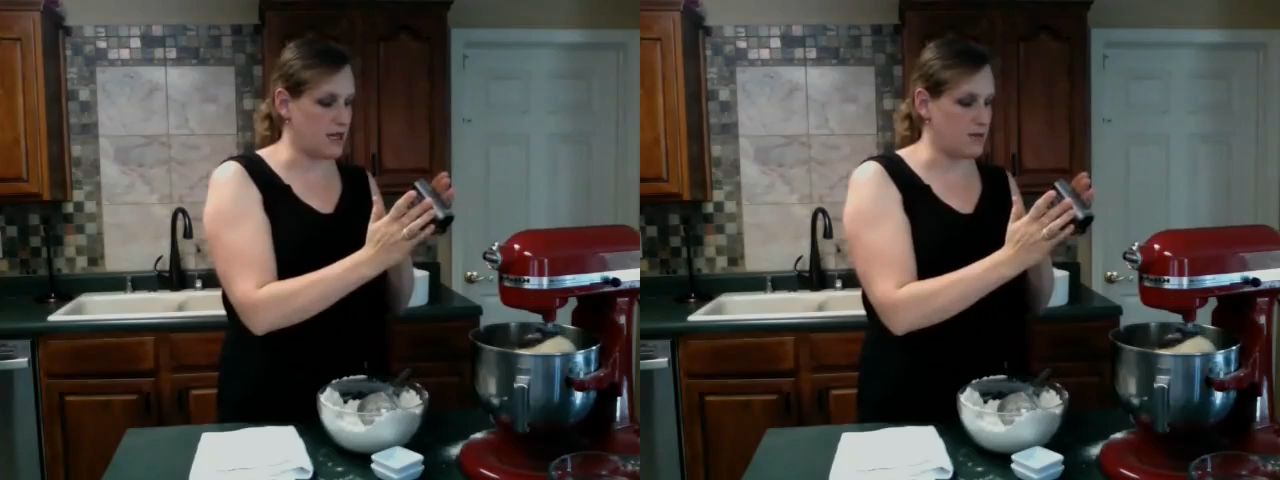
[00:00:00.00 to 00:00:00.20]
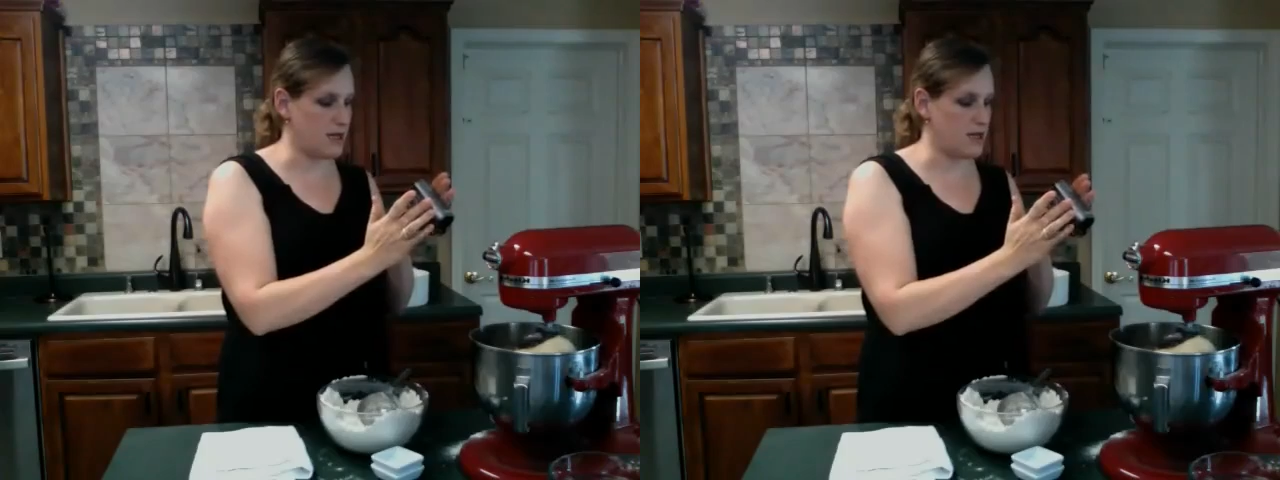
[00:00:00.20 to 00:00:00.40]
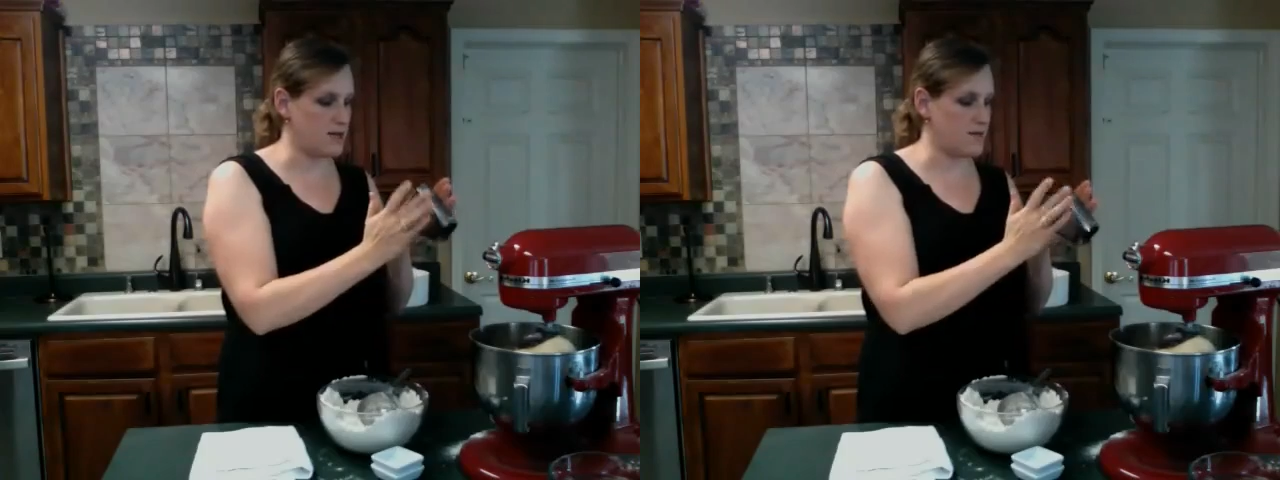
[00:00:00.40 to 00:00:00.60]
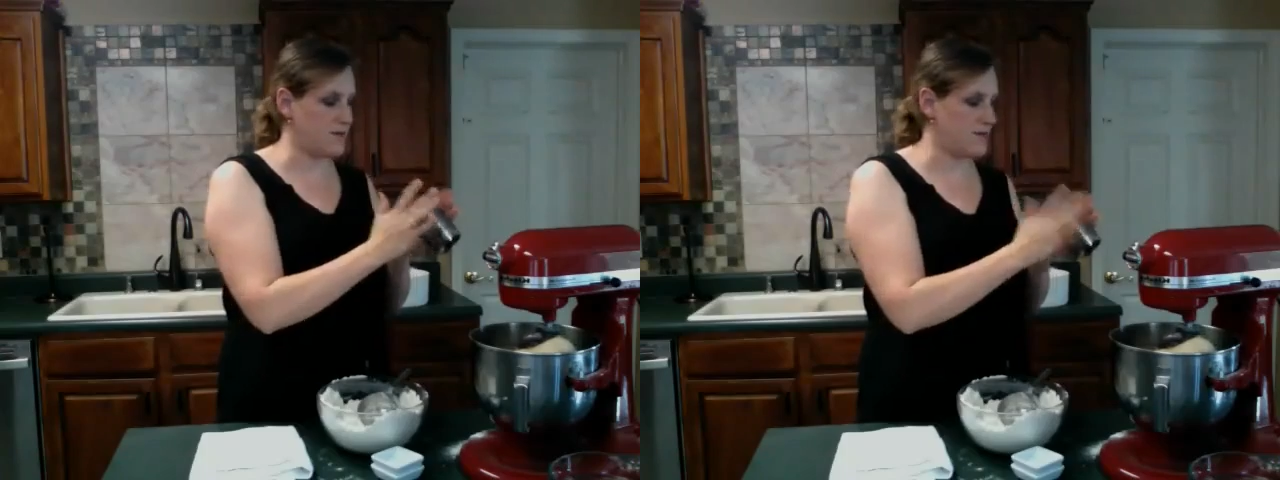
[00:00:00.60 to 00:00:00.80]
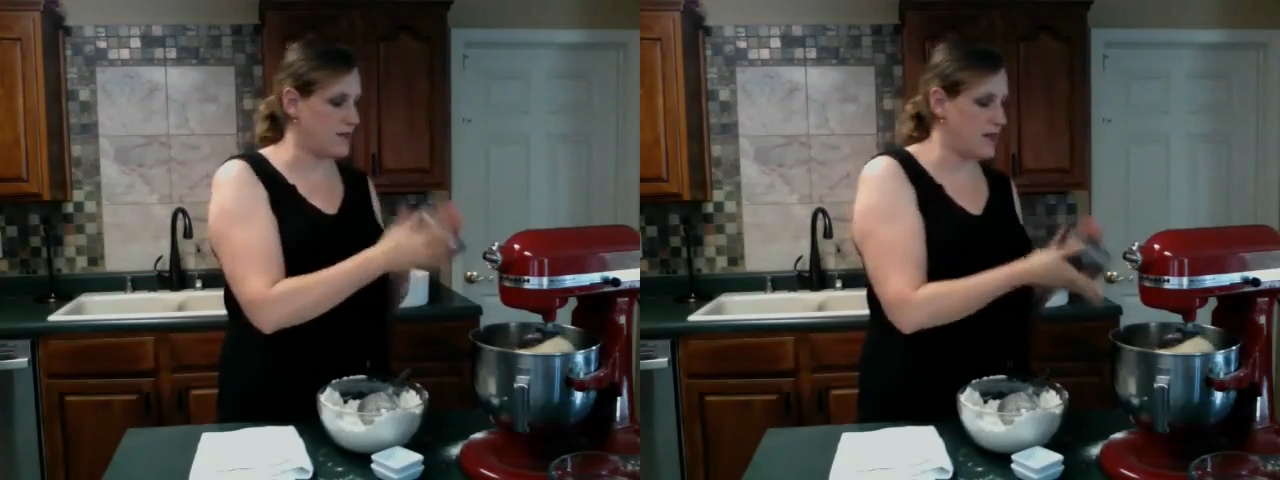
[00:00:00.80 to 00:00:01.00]
cam here.
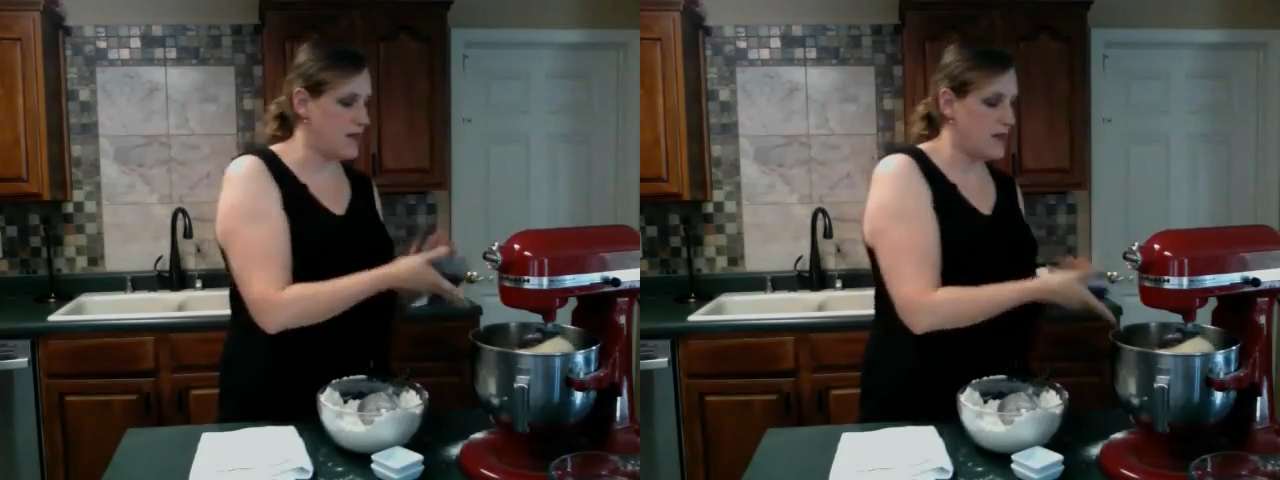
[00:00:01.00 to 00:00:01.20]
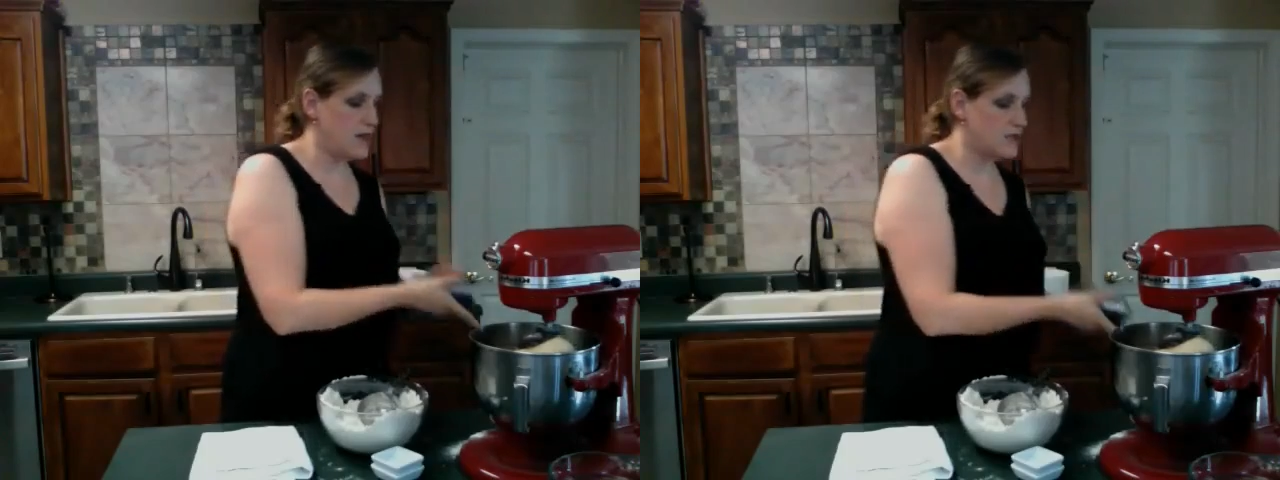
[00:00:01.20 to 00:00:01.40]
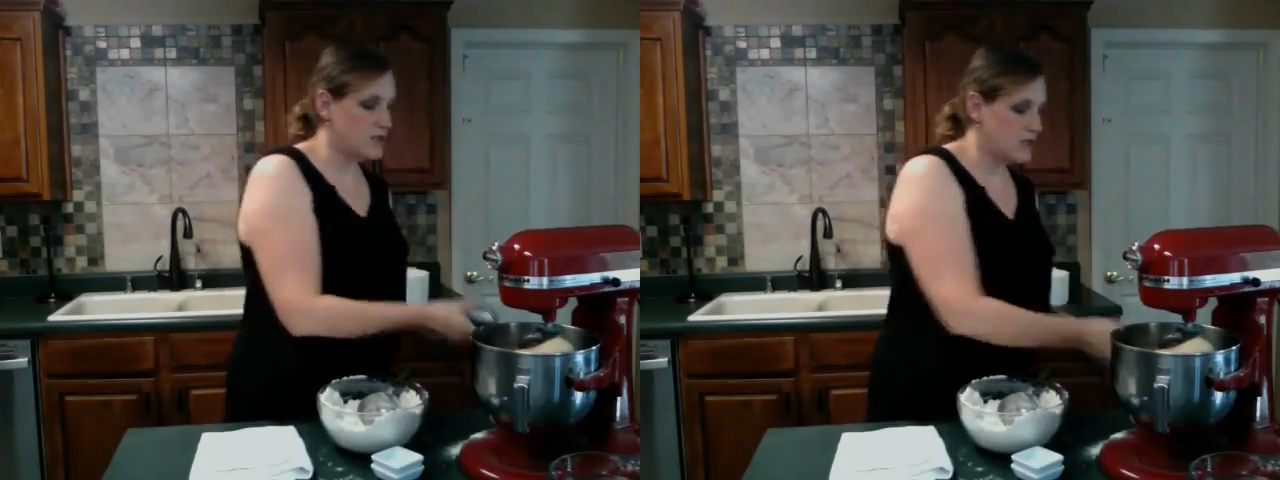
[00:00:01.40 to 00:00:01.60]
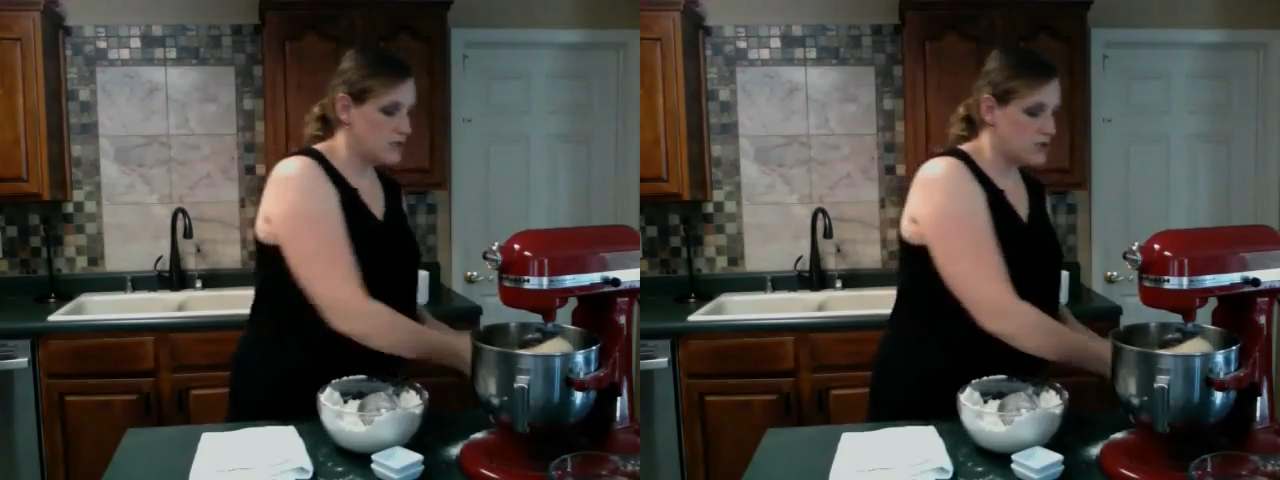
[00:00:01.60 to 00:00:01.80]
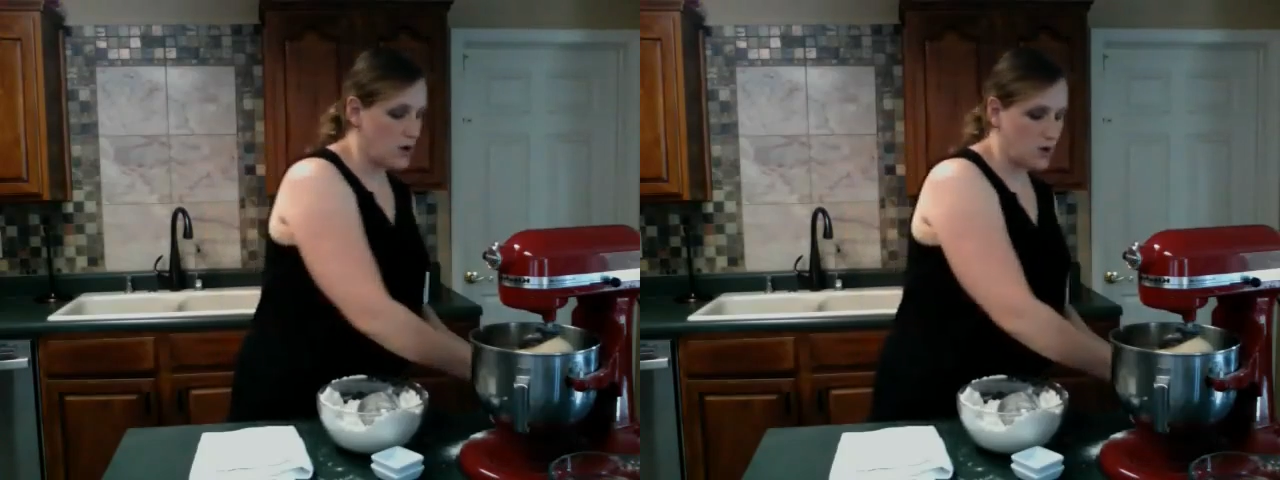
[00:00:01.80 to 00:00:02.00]

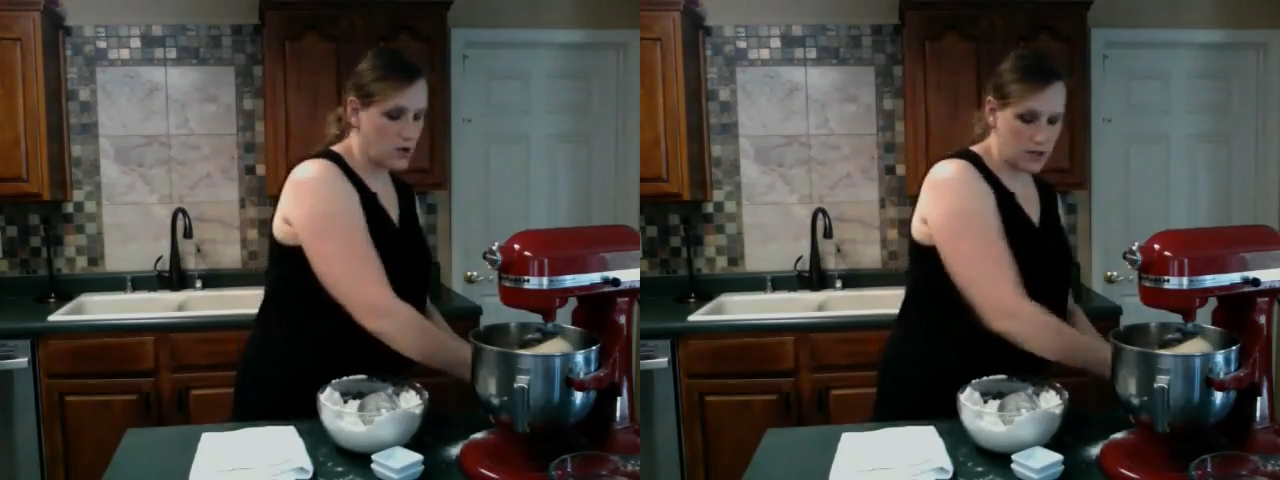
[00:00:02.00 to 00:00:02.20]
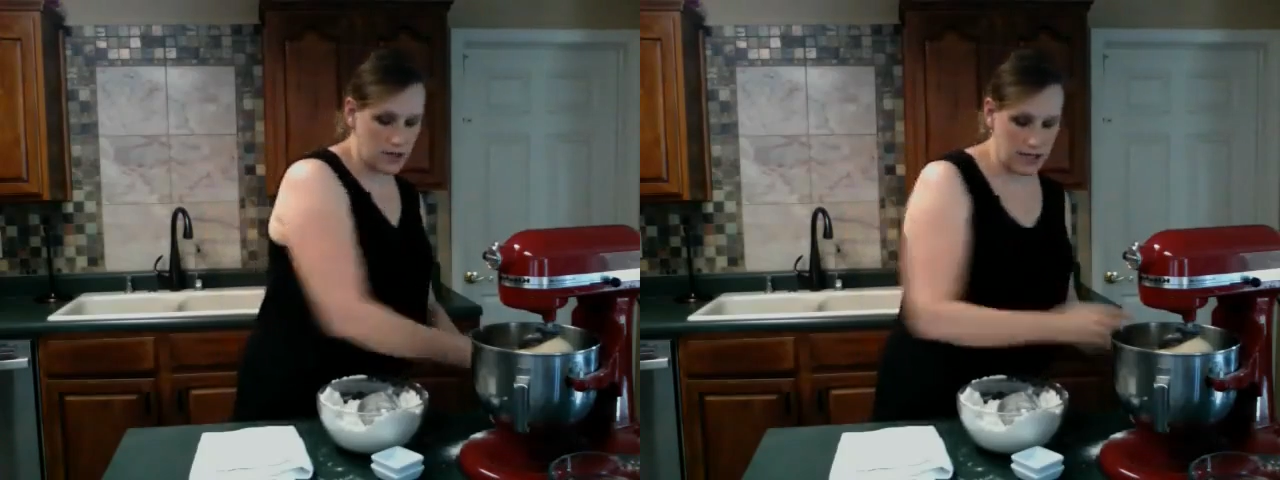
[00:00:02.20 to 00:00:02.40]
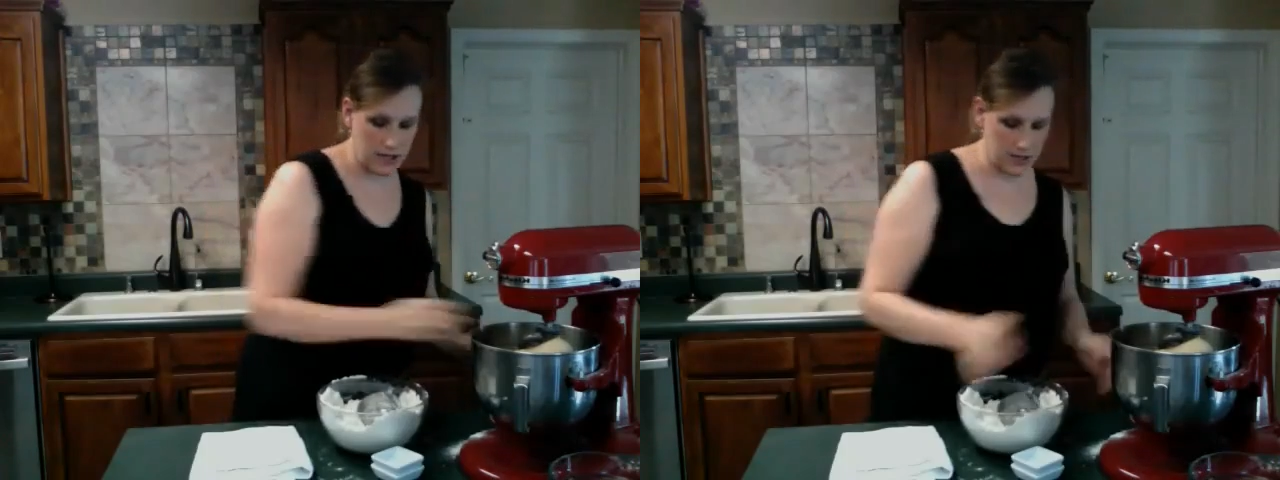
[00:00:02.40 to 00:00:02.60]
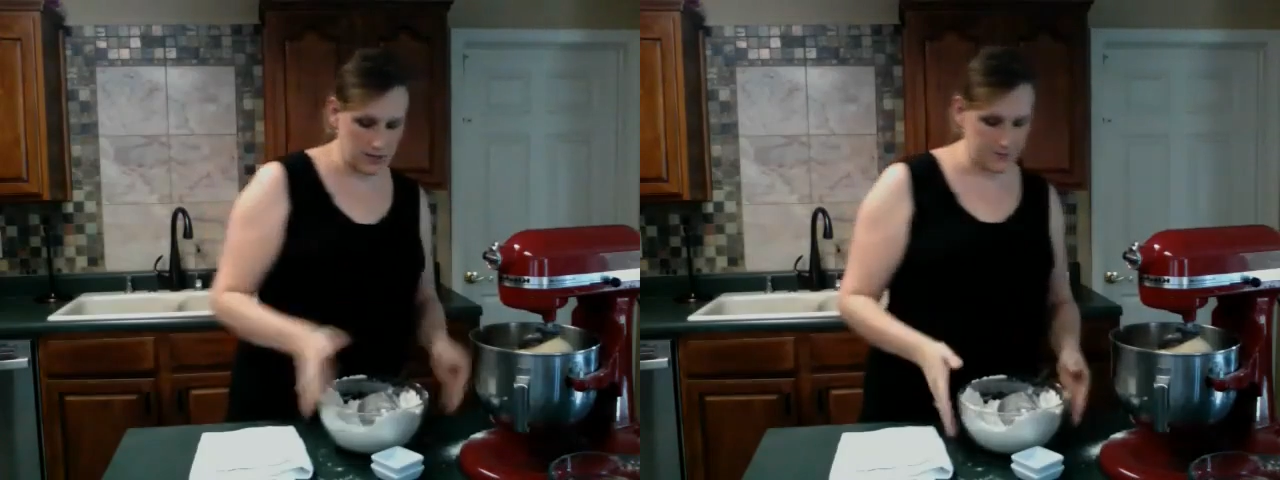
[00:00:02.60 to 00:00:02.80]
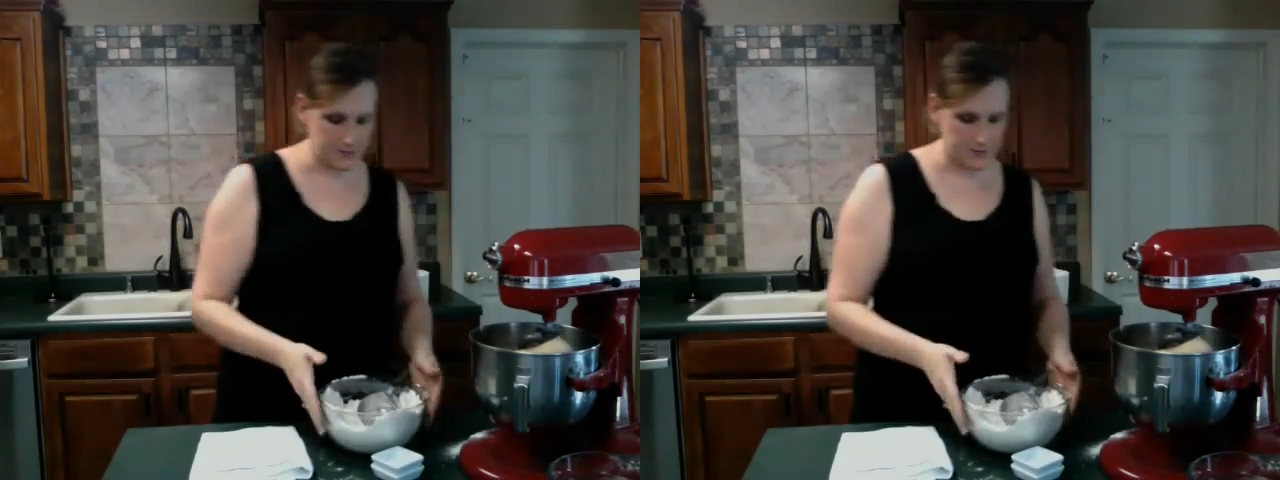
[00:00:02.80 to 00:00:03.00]
So
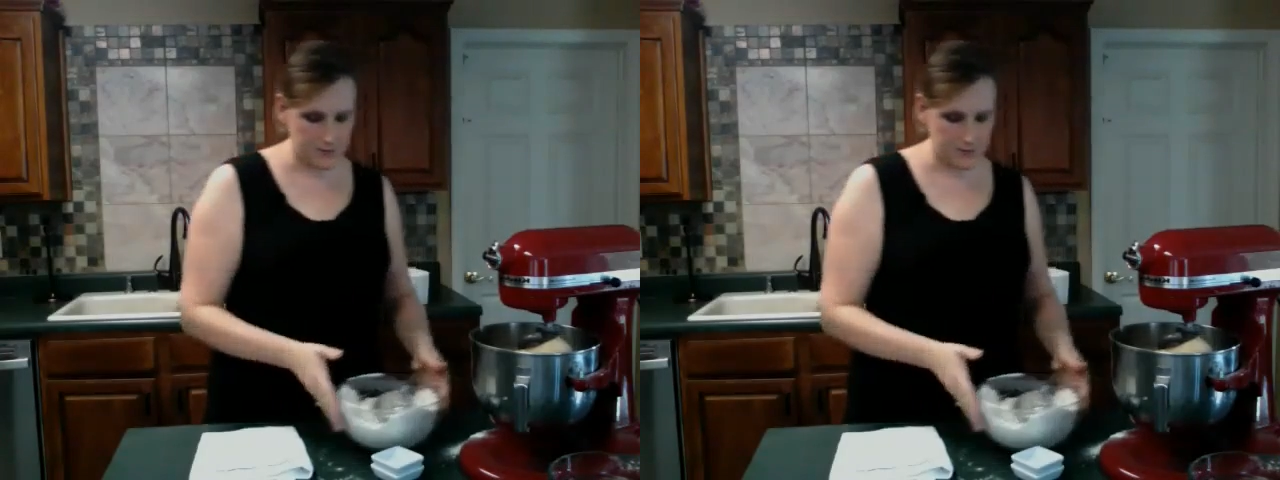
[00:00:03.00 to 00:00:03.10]
earlier,